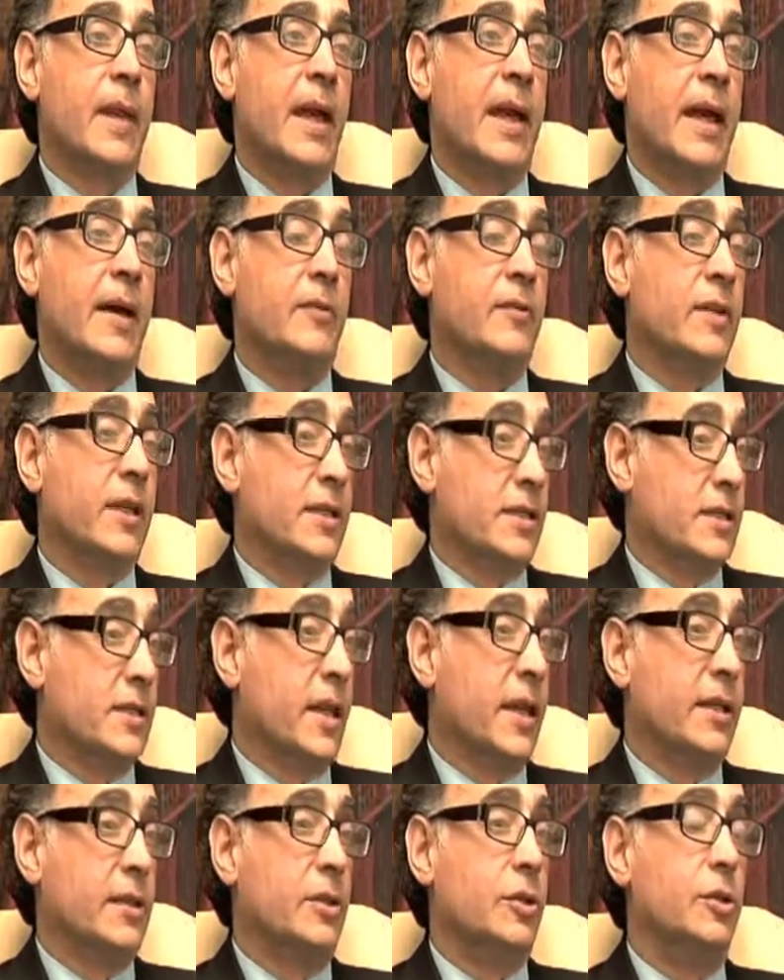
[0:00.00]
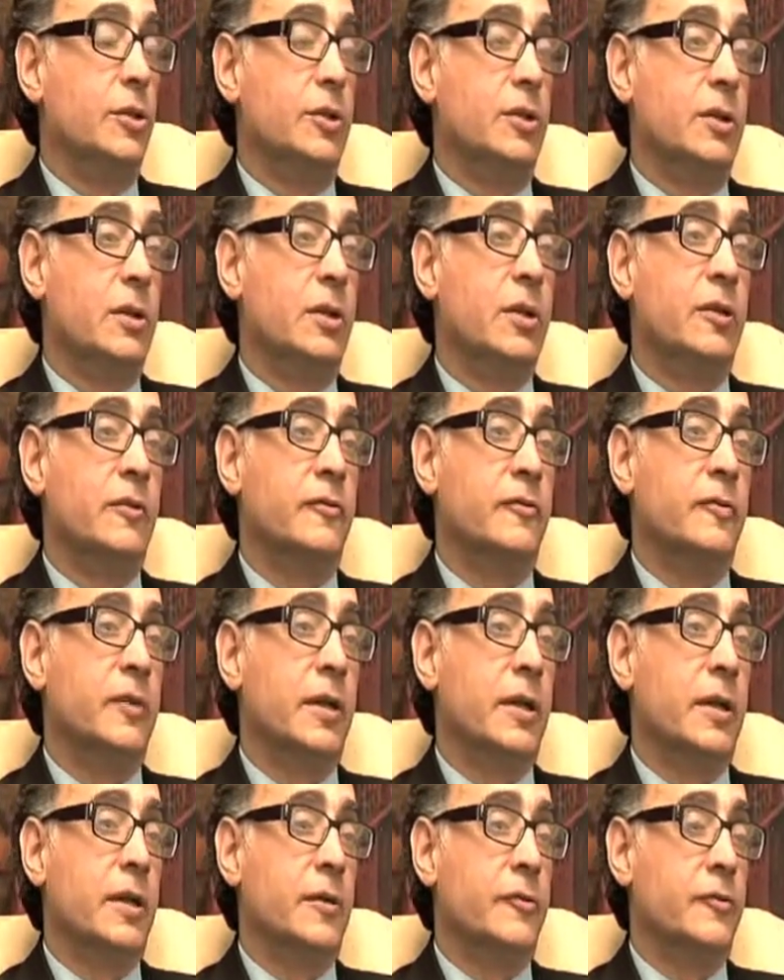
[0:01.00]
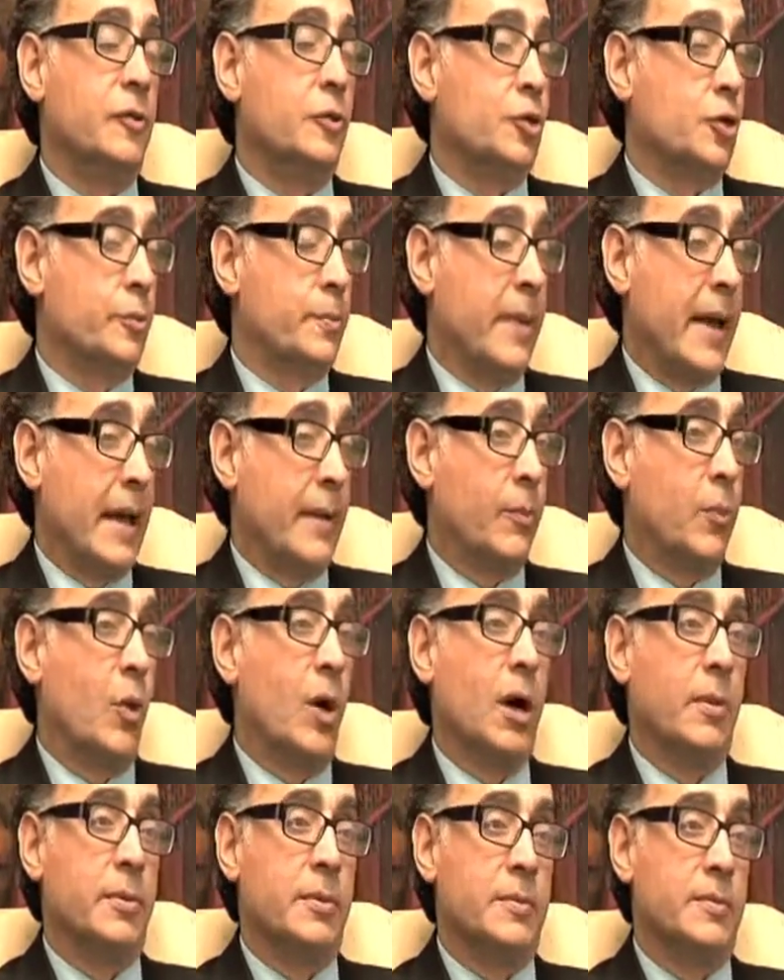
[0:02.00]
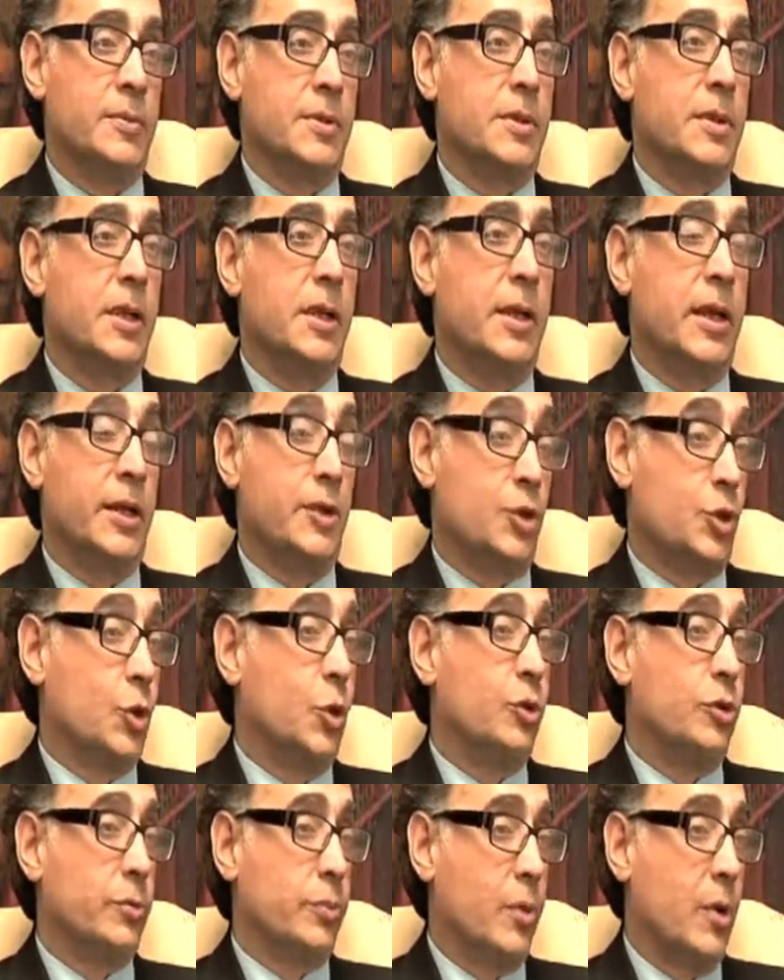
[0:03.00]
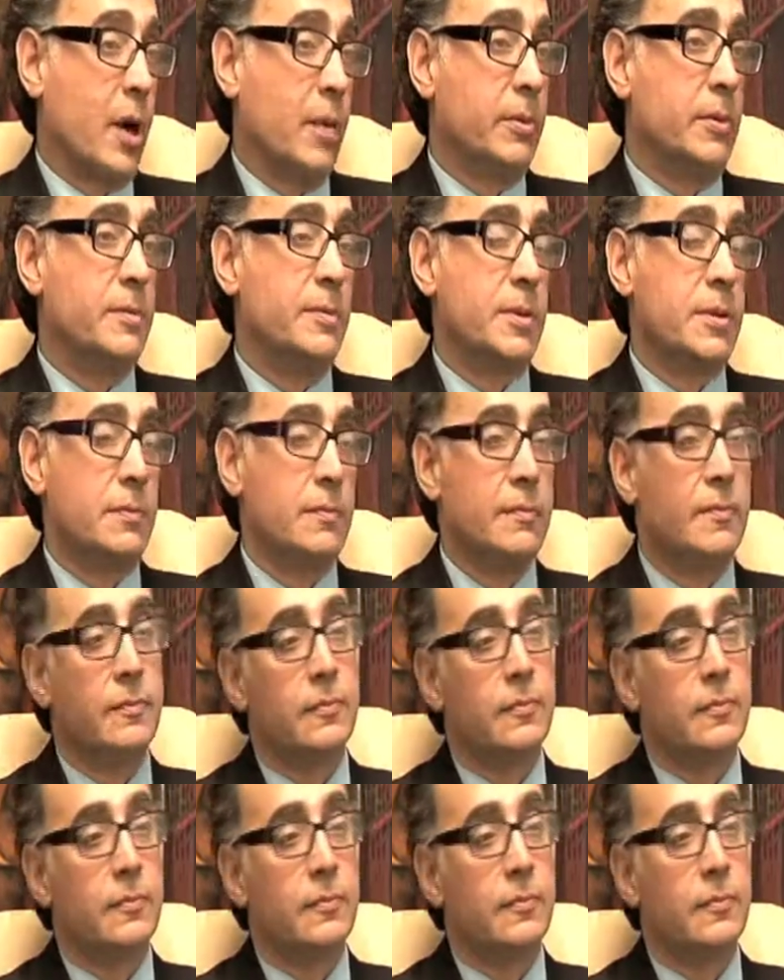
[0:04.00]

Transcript: have less likelihood of future back problems and shoulder problems.